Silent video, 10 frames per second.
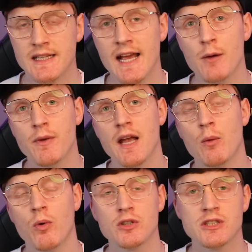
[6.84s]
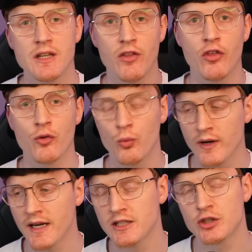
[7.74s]
Today we are watching
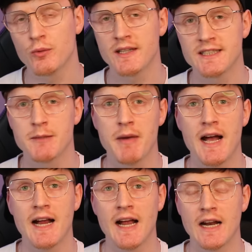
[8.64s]
three Jurassic Park